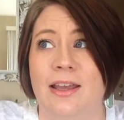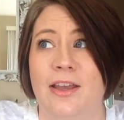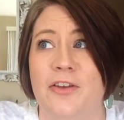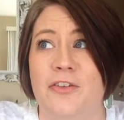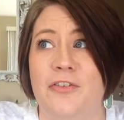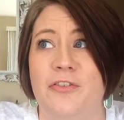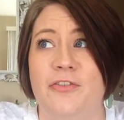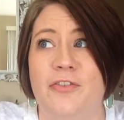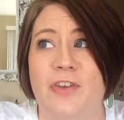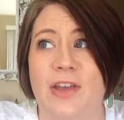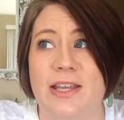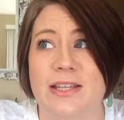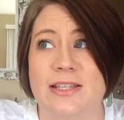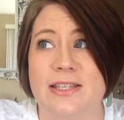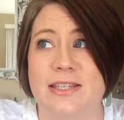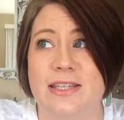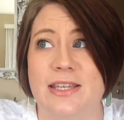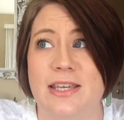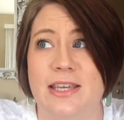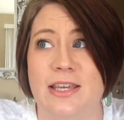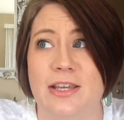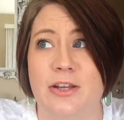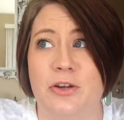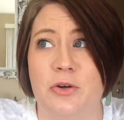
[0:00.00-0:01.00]

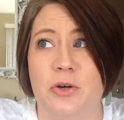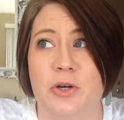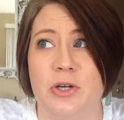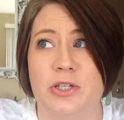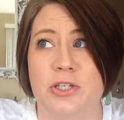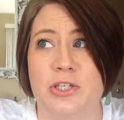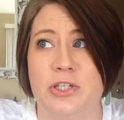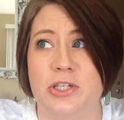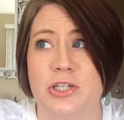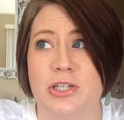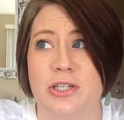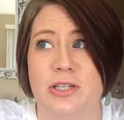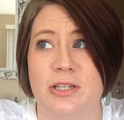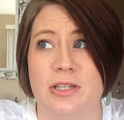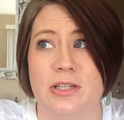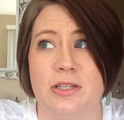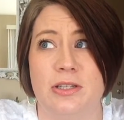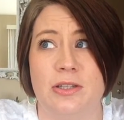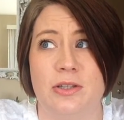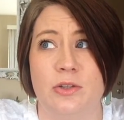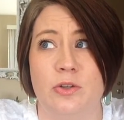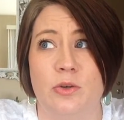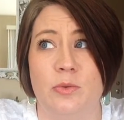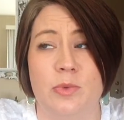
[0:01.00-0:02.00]
fancy Christian
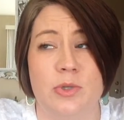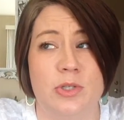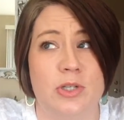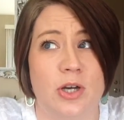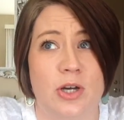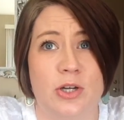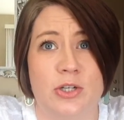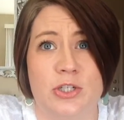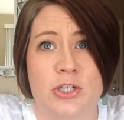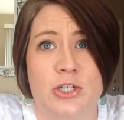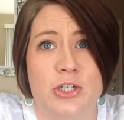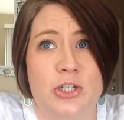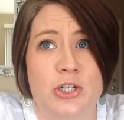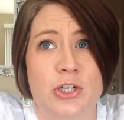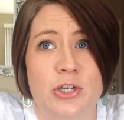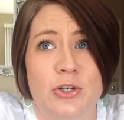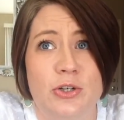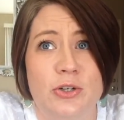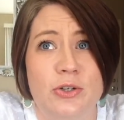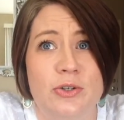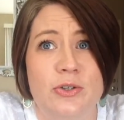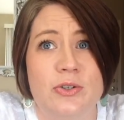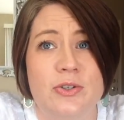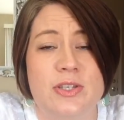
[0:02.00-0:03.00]
Louboutin
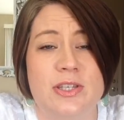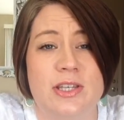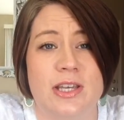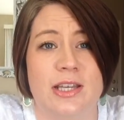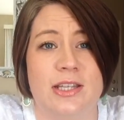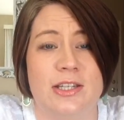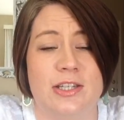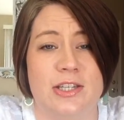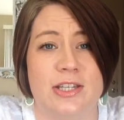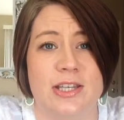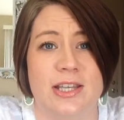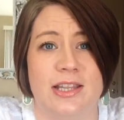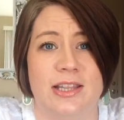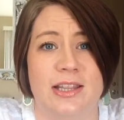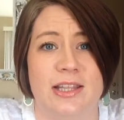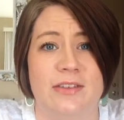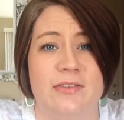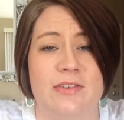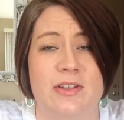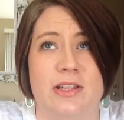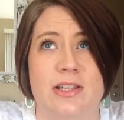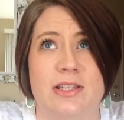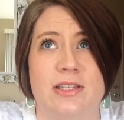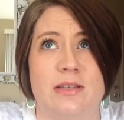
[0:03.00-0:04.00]
shoes, and they
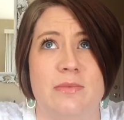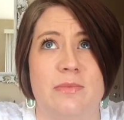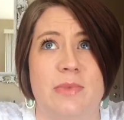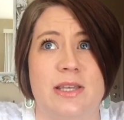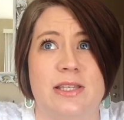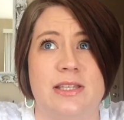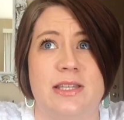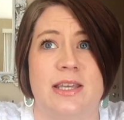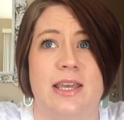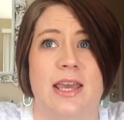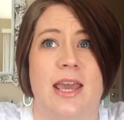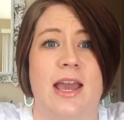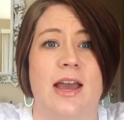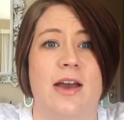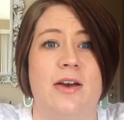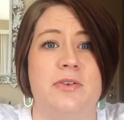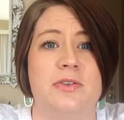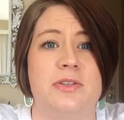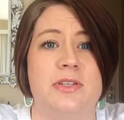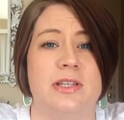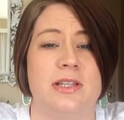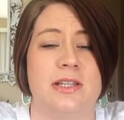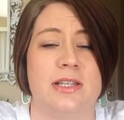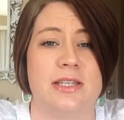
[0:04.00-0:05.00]
lived in this amazing
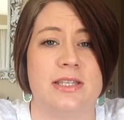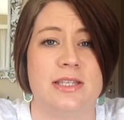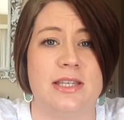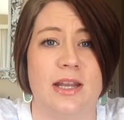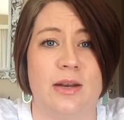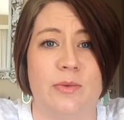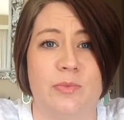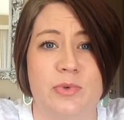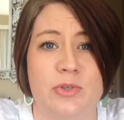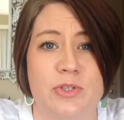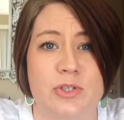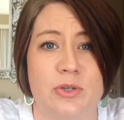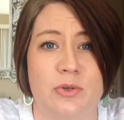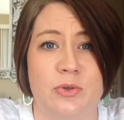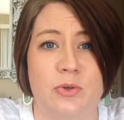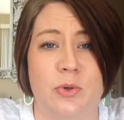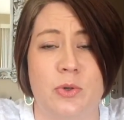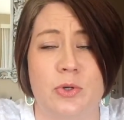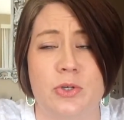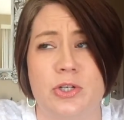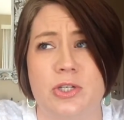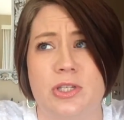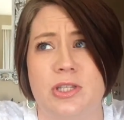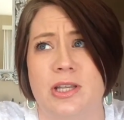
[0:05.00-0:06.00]
house, and the setup was so
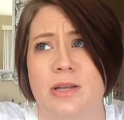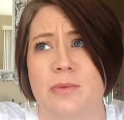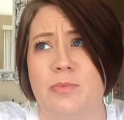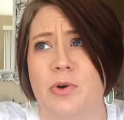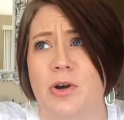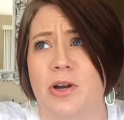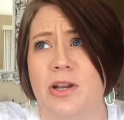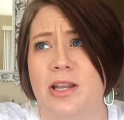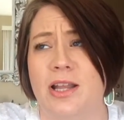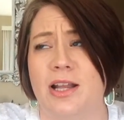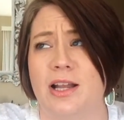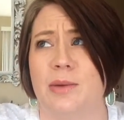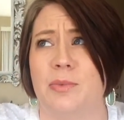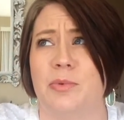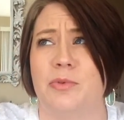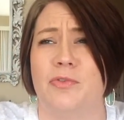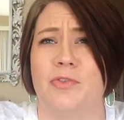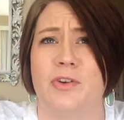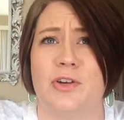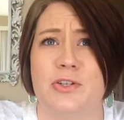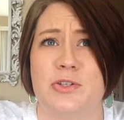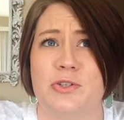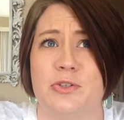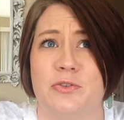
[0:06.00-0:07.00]
gorgeous, and they brought in like a
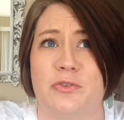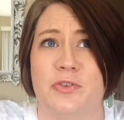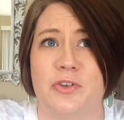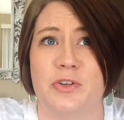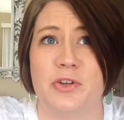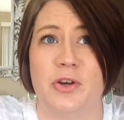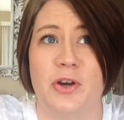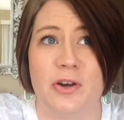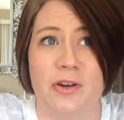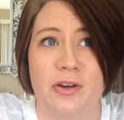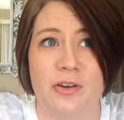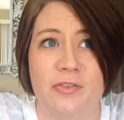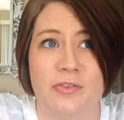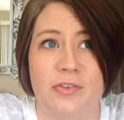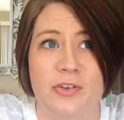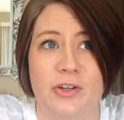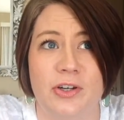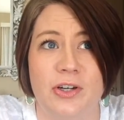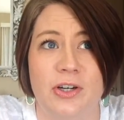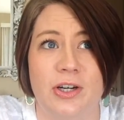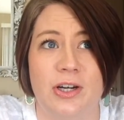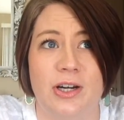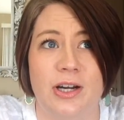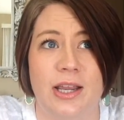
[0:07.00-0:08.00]
professional
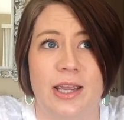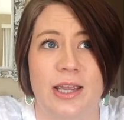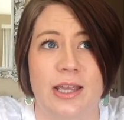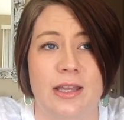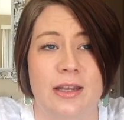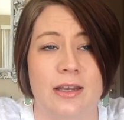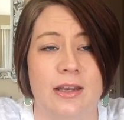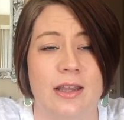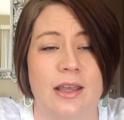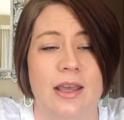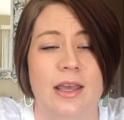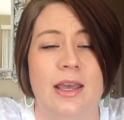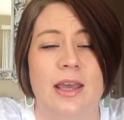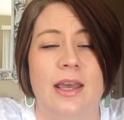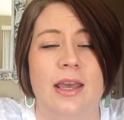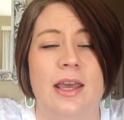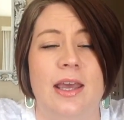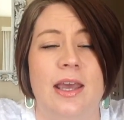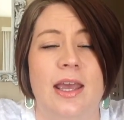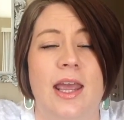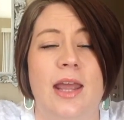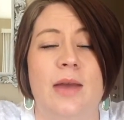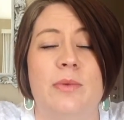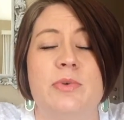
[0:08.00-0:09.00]
photographer, and
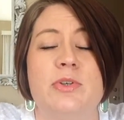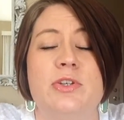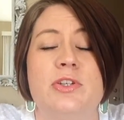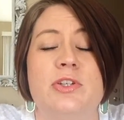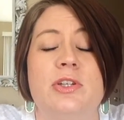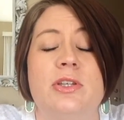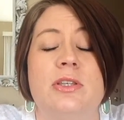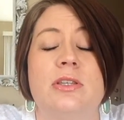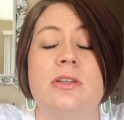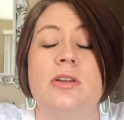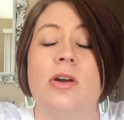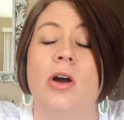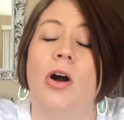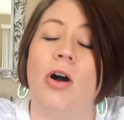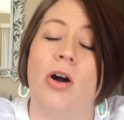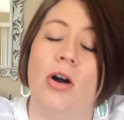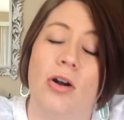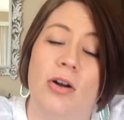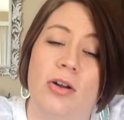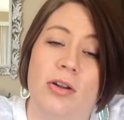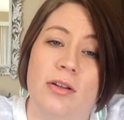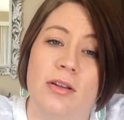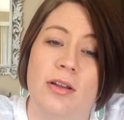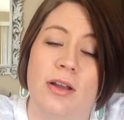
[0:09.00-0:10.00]
it was just
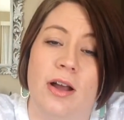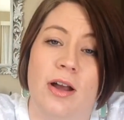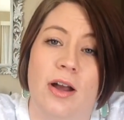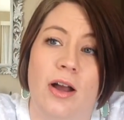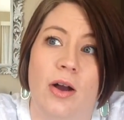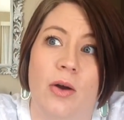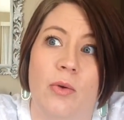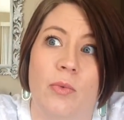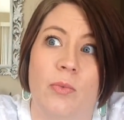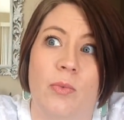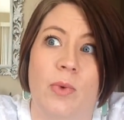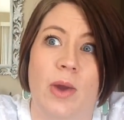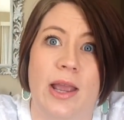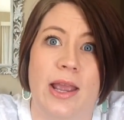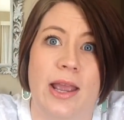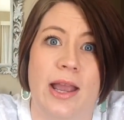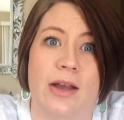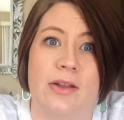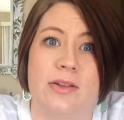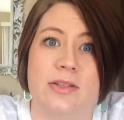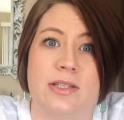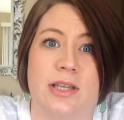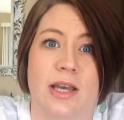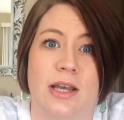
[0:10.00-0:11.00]
all way
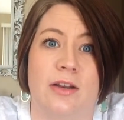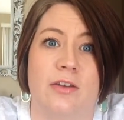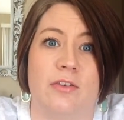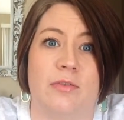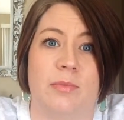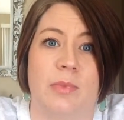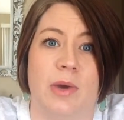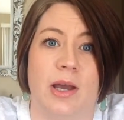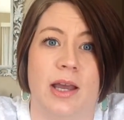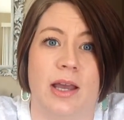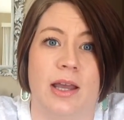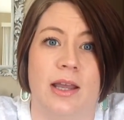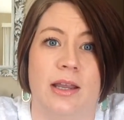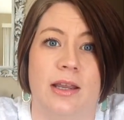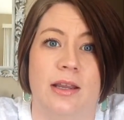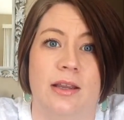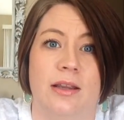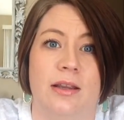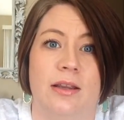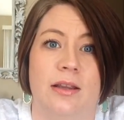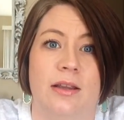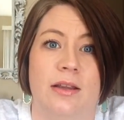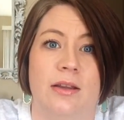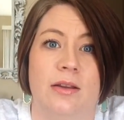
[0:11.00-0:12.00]
outside of my
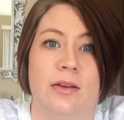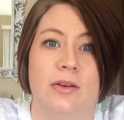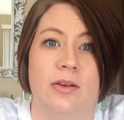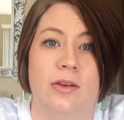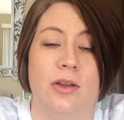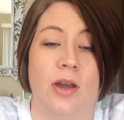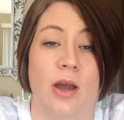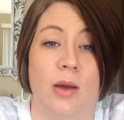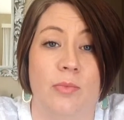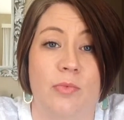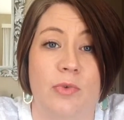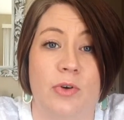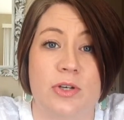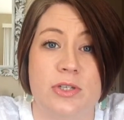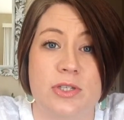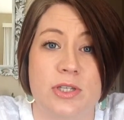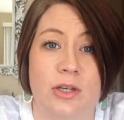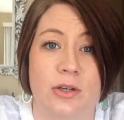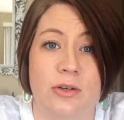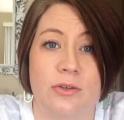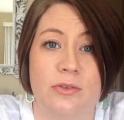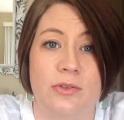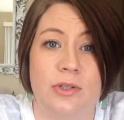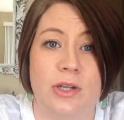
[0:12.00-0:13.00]
comfort
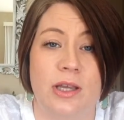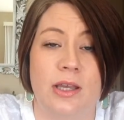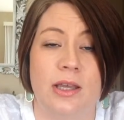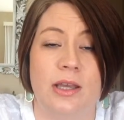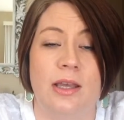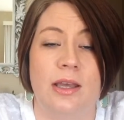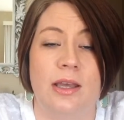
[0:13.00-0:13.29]
zone.